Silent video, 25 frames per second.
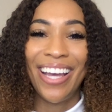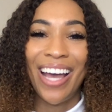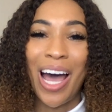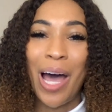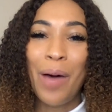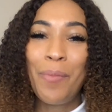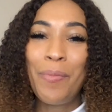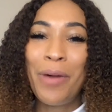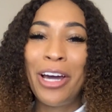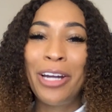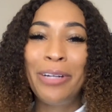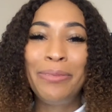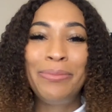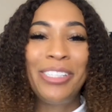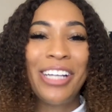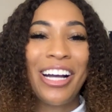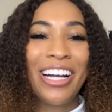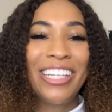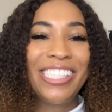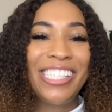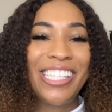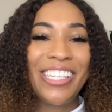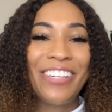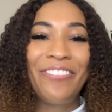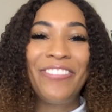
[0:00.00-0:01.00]
I'm Autumn
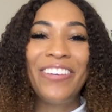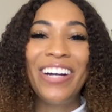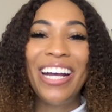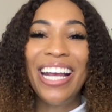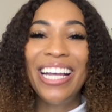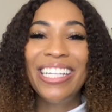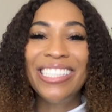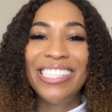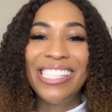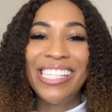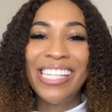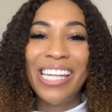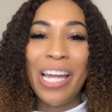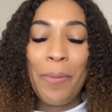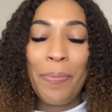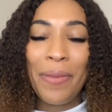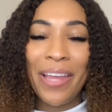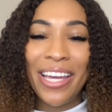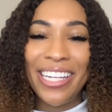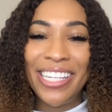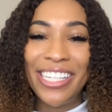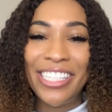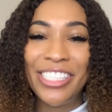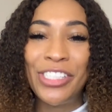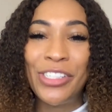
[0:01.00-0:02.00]
Johnson for
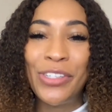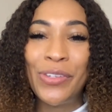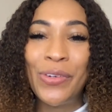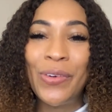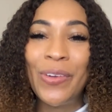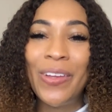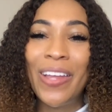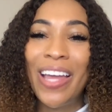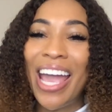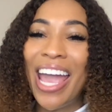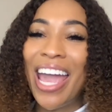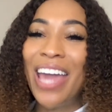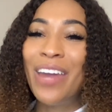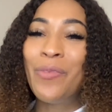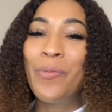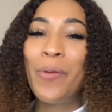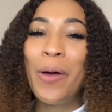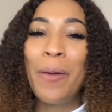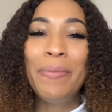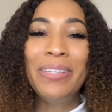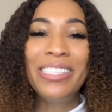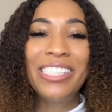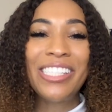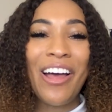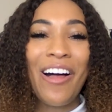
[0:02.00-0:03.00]
NCAA Digital, and
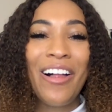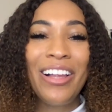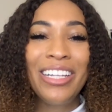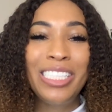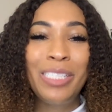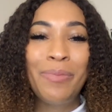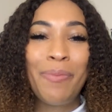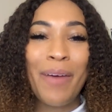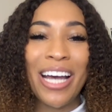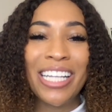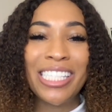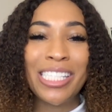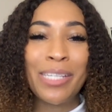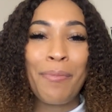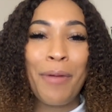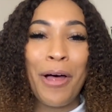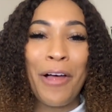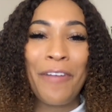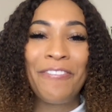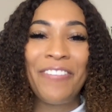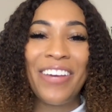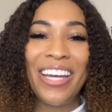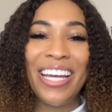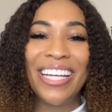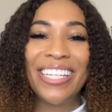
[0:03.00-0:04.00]
women's college
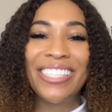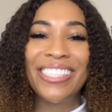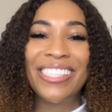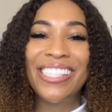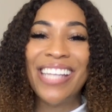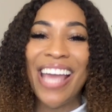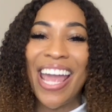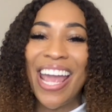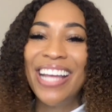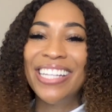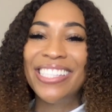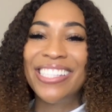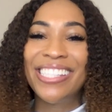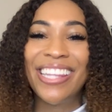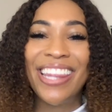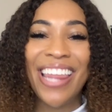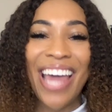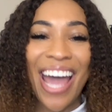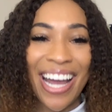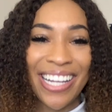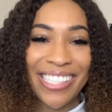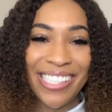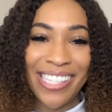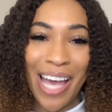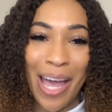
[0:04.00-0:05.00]
basketball fans, it's
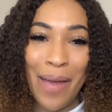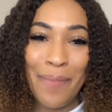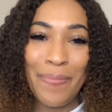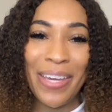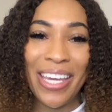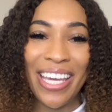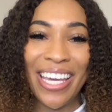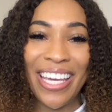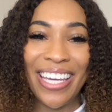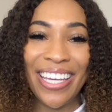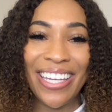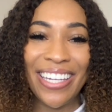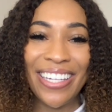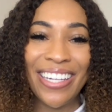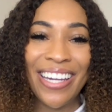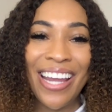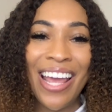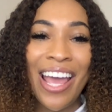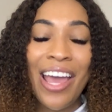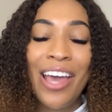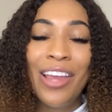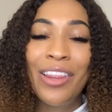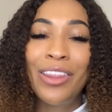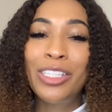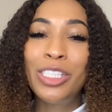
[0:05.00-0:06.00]
that time again.
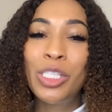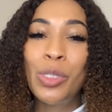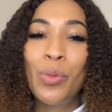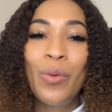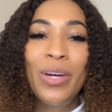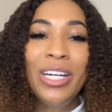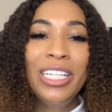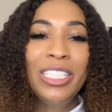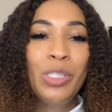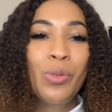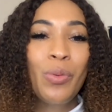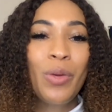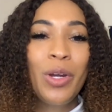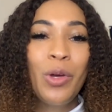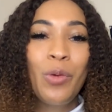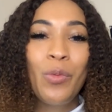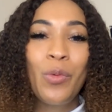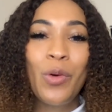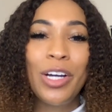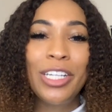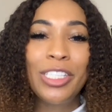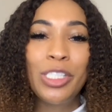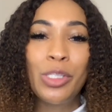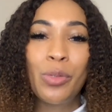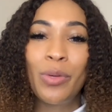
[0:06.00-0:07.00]
The
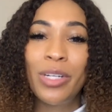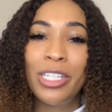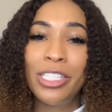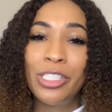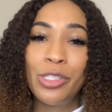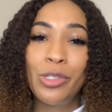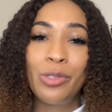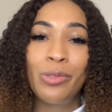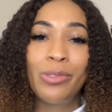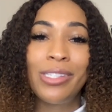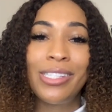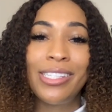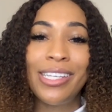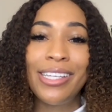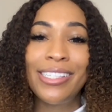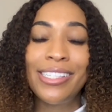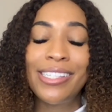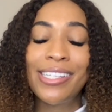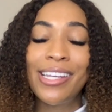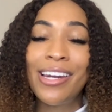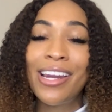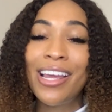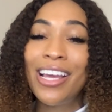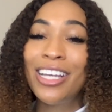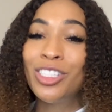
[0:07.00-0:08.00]
2021 22
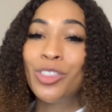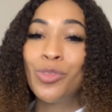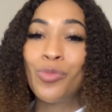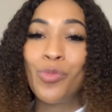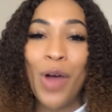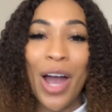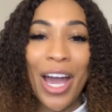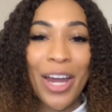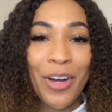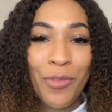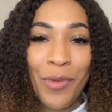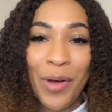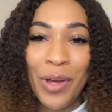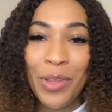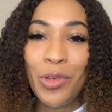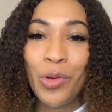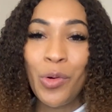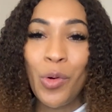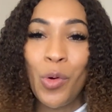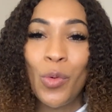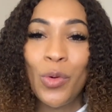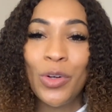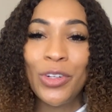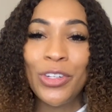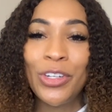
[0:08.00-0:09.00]
season is right around the
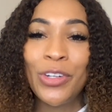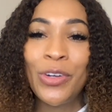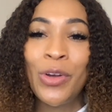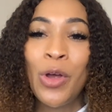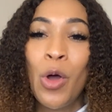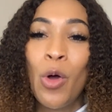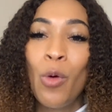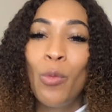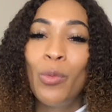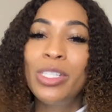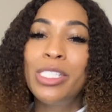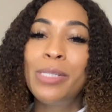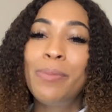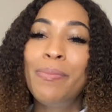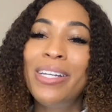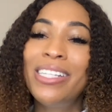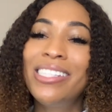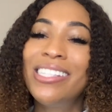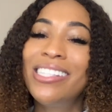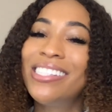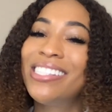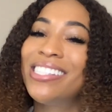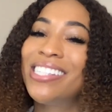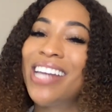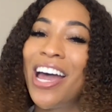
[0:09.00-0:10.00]
corner, which means
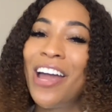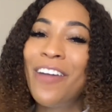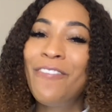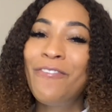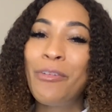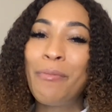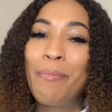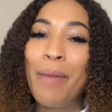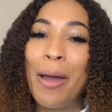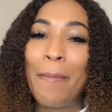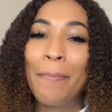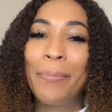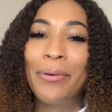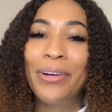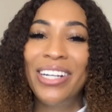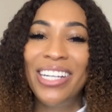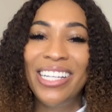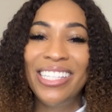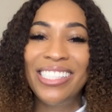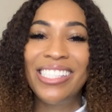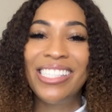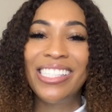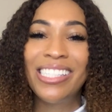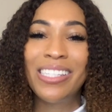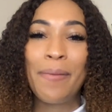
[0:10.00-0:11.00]
it's time for my
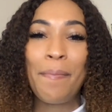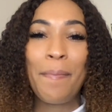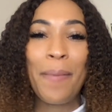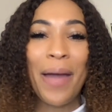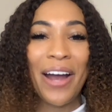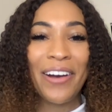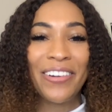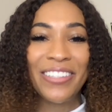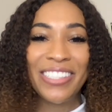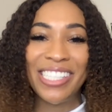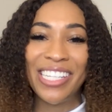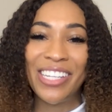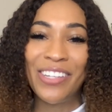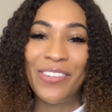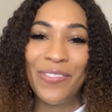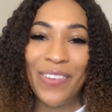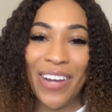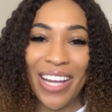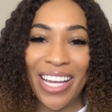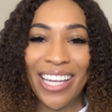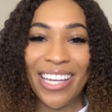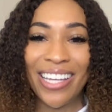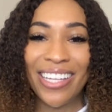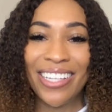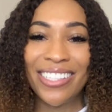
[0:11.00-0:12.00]
preseason Power 10
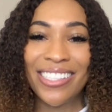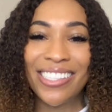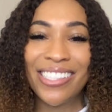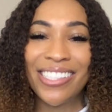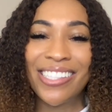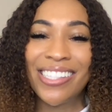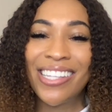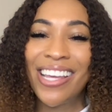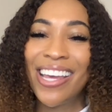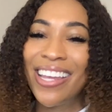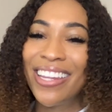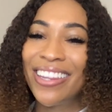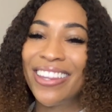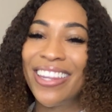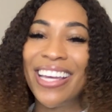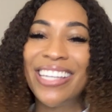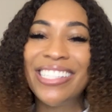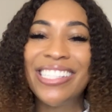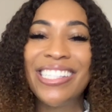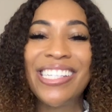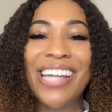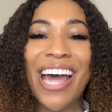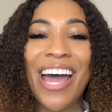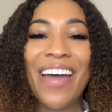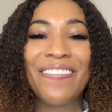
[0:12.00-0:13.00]
rankings.
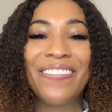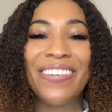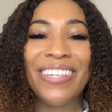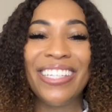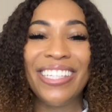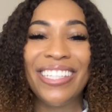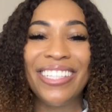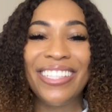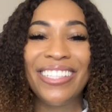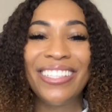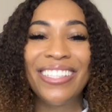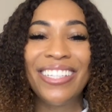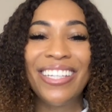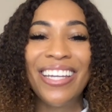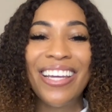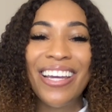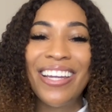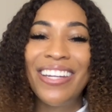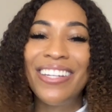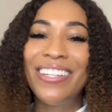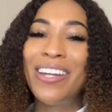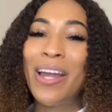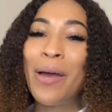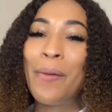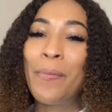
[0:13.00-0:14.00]
Let's dive in.
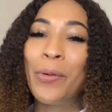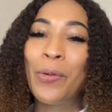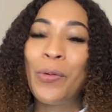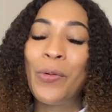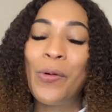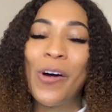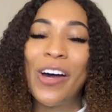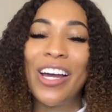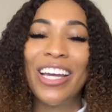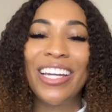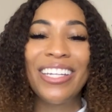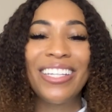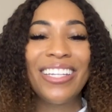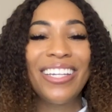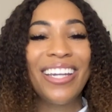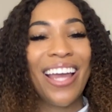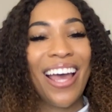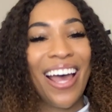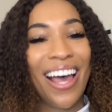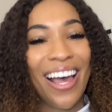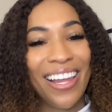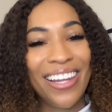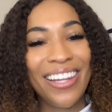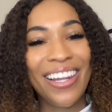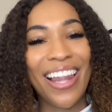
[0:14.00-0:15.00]
Number one,
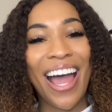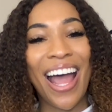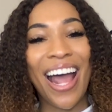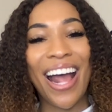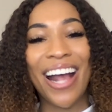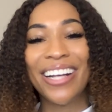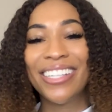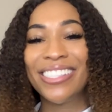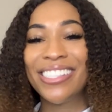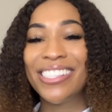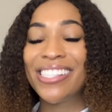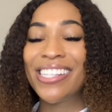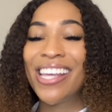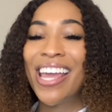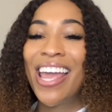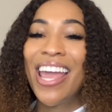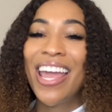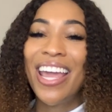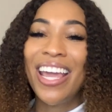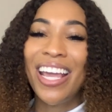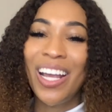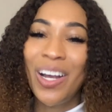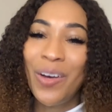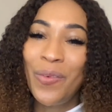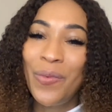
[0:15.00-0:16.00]
alas,
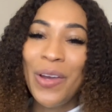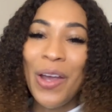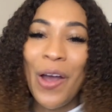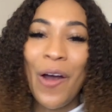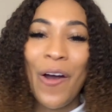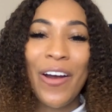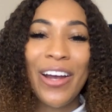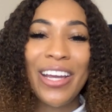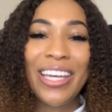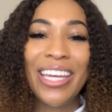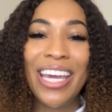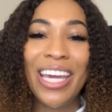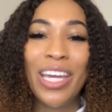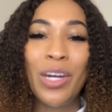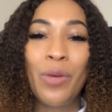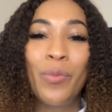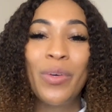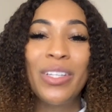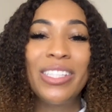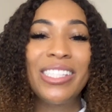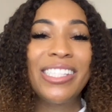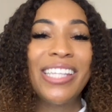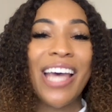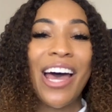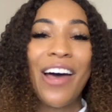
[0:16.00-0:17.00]
here we are again
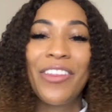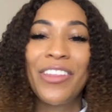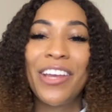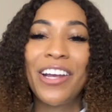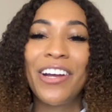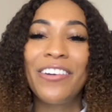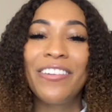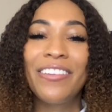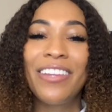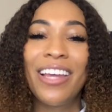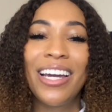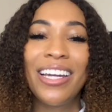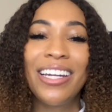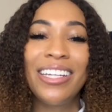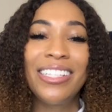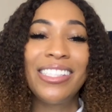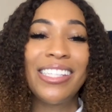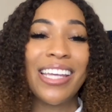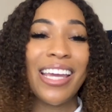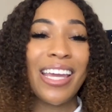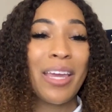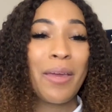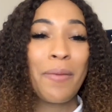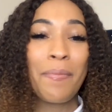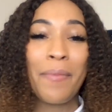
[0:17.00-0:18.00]
with South Carolina
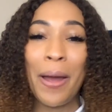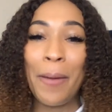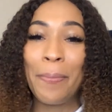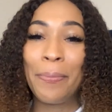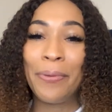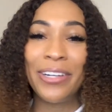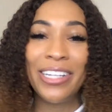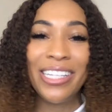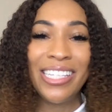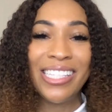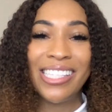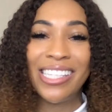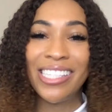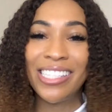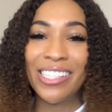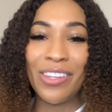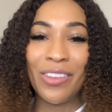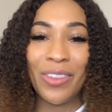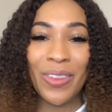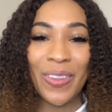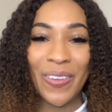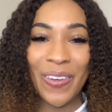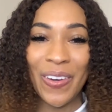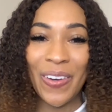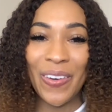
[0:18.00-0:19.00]
taking my preseason
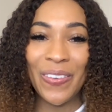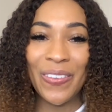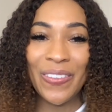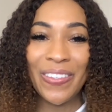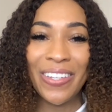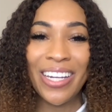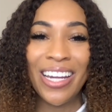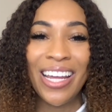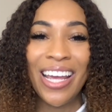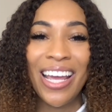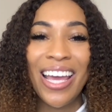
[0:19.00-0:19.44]
throne.